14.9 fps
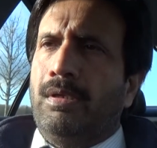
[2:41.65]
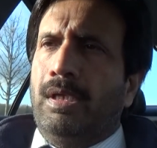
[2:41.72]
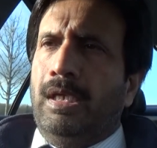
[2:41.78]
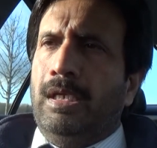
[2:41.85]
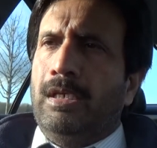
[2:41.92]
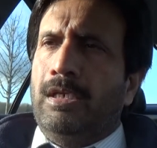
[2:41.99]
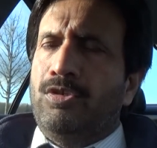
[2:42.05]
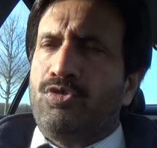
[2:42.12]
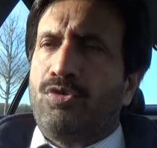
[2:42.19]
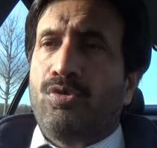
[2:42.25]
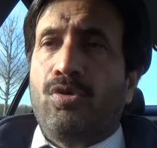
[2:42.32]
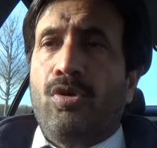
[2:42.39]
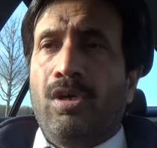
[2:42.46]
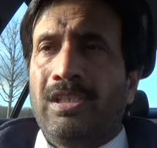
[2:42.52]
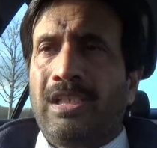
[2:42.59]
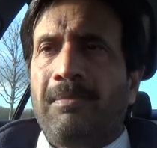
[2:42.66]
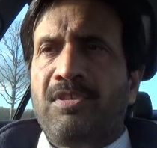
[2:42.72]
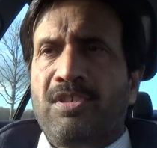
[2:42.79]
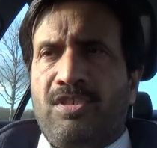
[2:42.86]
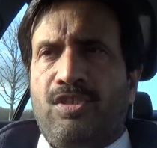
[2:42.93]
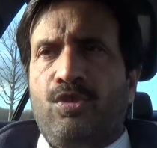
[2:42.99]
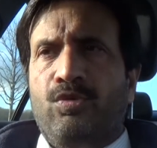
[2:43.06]
and you should call the
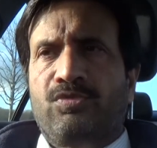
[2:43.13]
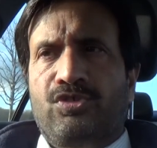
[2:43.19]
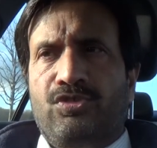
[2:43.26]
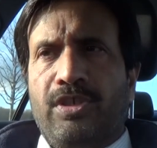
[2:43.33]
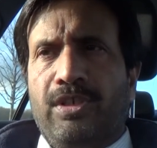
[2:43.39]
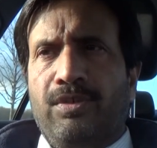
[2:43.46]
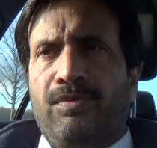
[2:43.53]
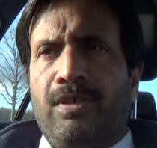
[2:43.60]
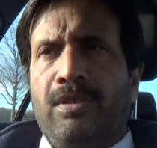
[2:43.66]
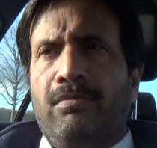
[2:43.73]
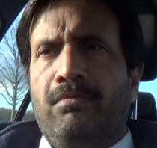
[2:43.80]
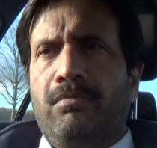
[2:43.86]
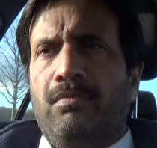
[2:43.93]
emergency room straight away